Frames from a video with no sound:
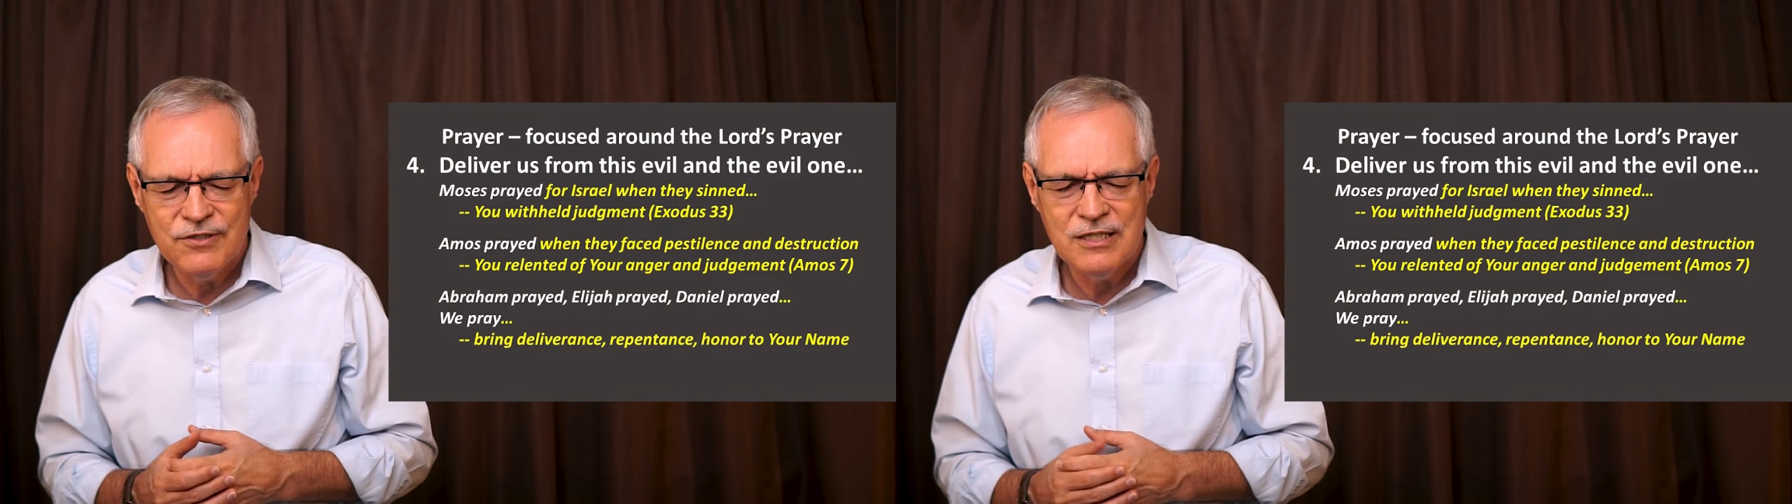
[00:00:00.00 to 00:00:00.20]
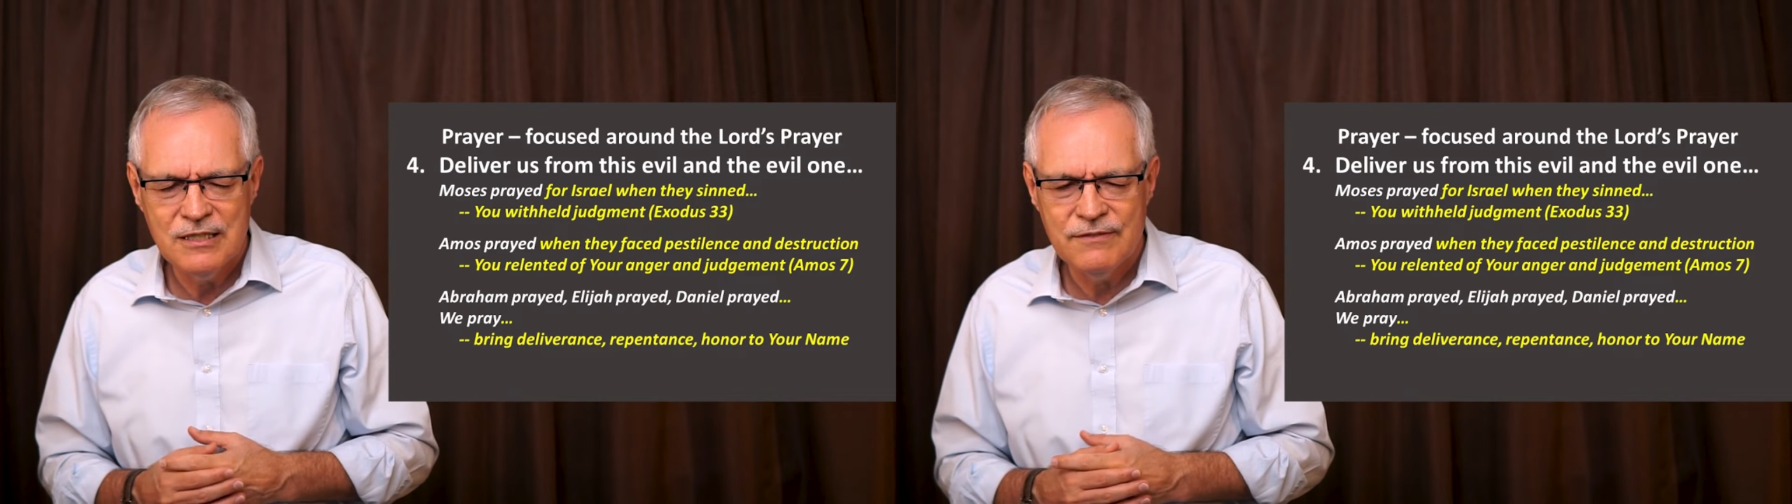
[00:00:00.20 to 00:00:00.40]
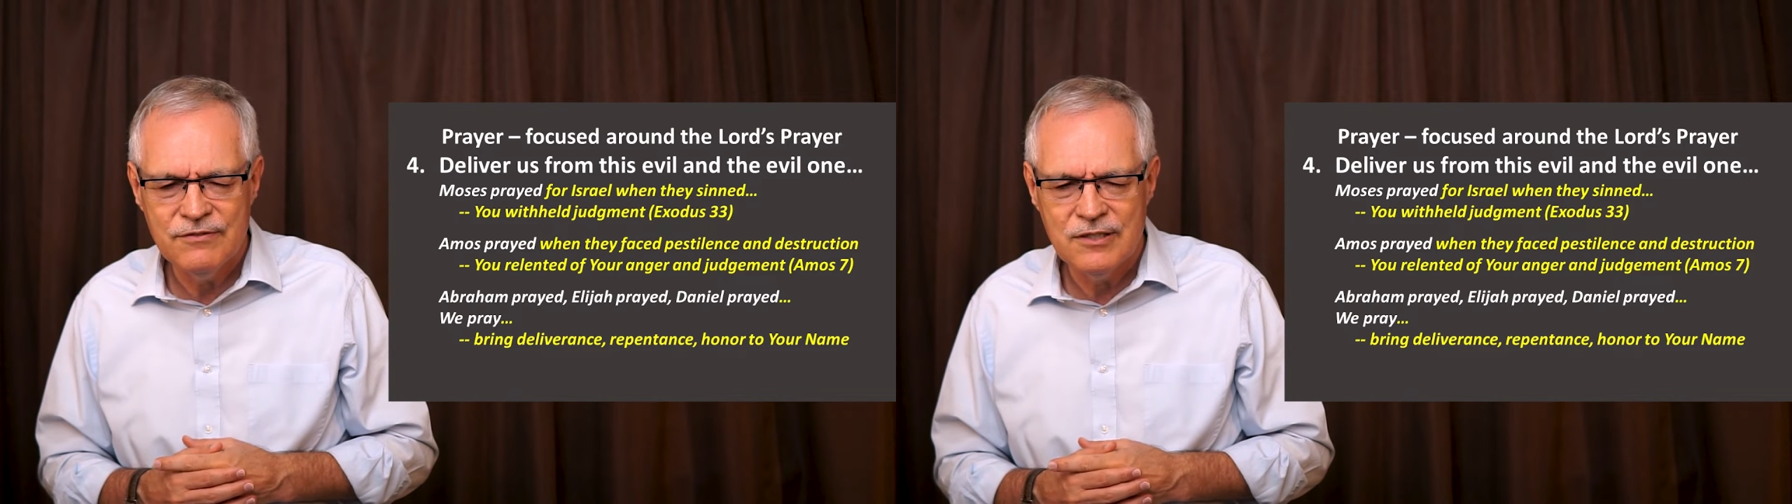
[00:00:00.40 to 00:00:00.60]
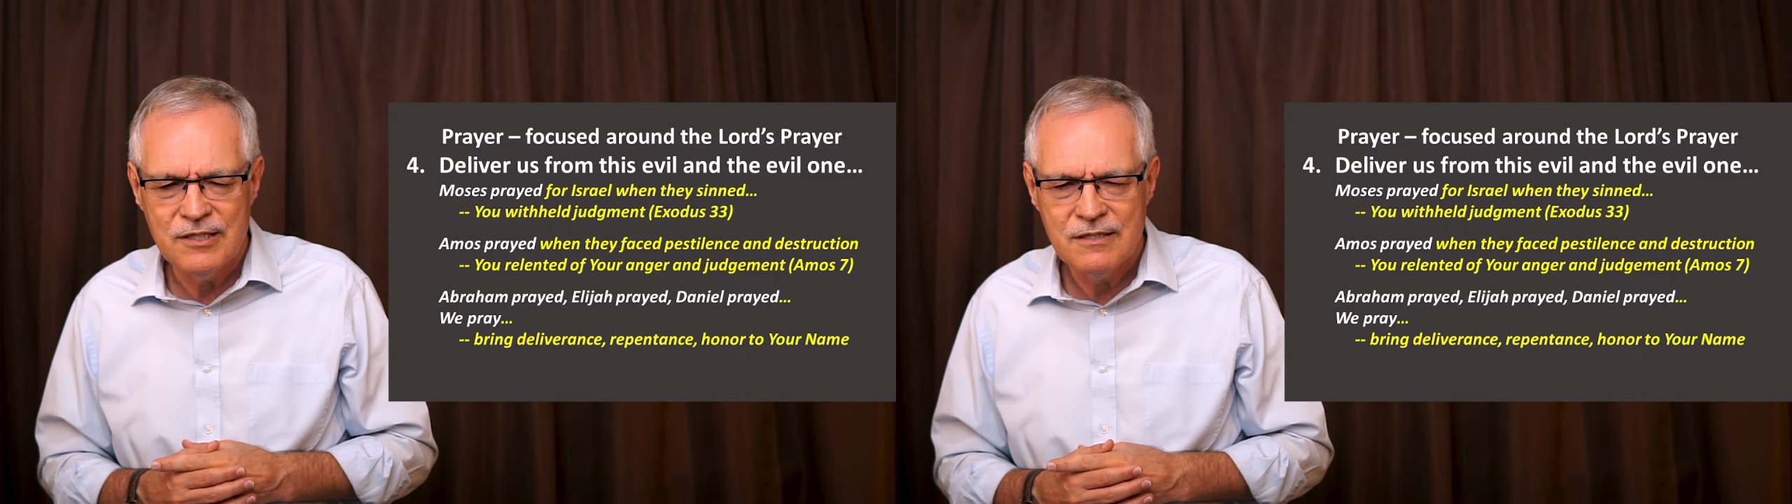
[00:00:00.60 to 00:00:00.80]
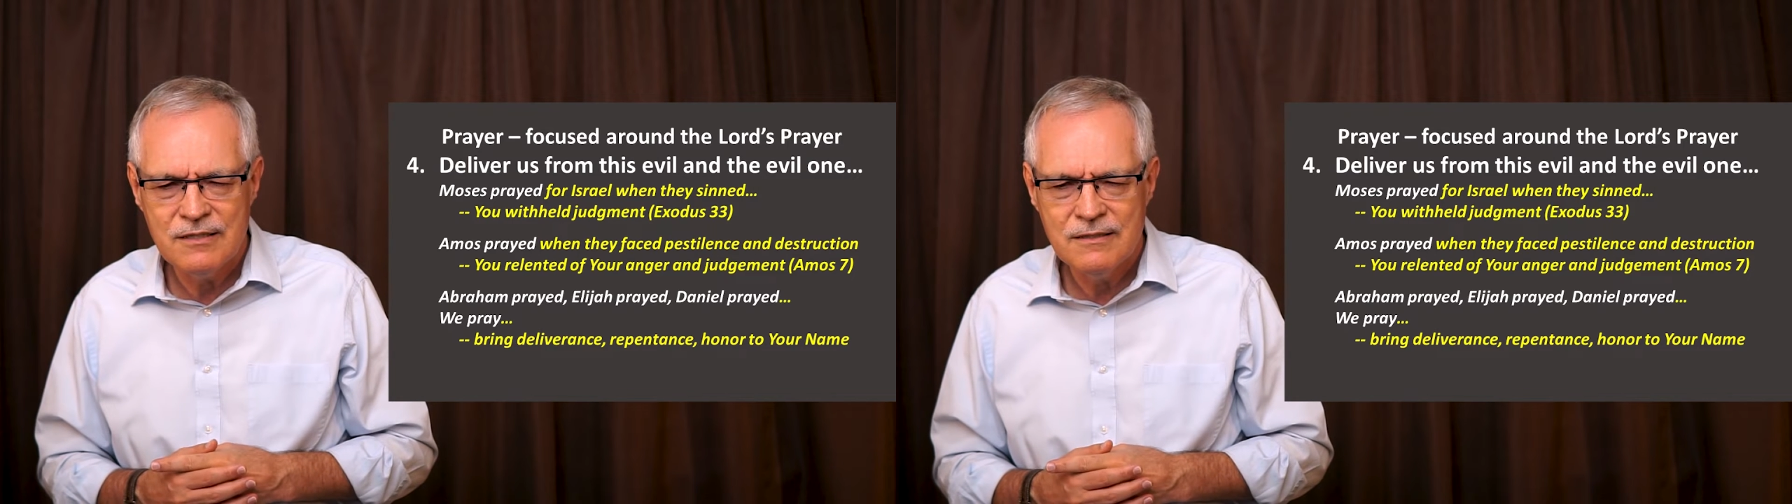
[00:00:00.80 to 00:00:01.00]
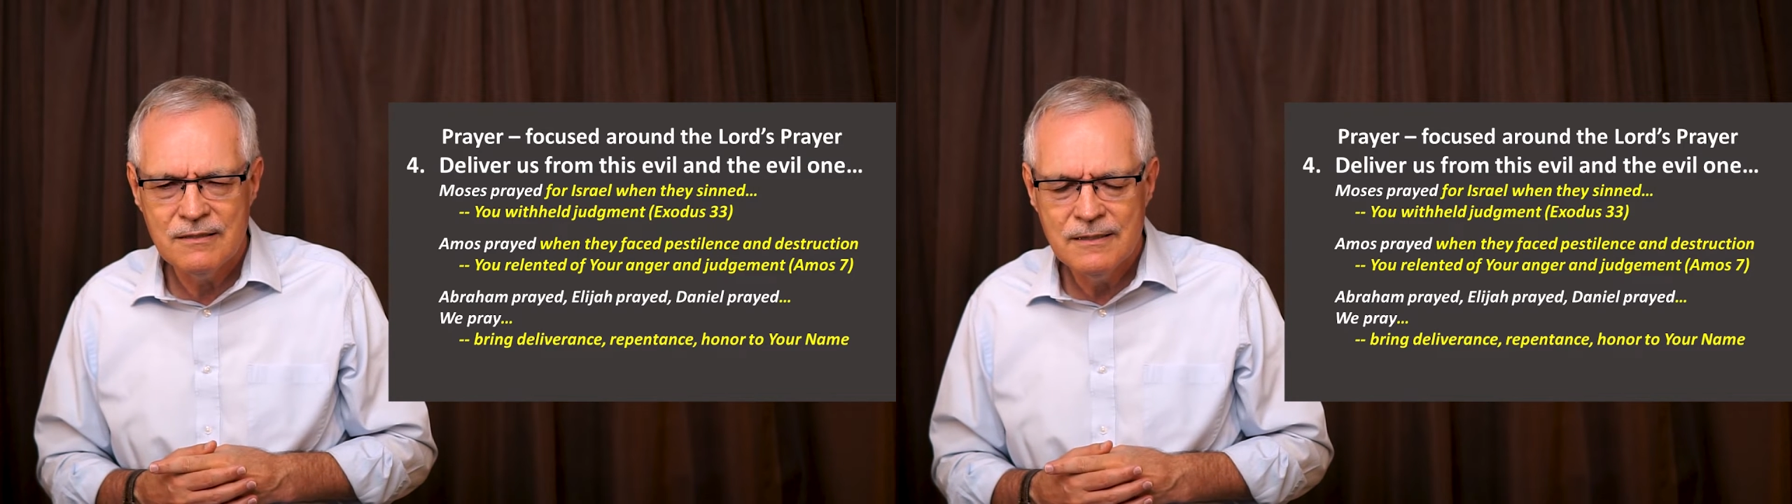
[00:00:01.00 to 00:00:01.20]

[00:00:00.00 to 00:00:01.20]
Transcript: for deliverance.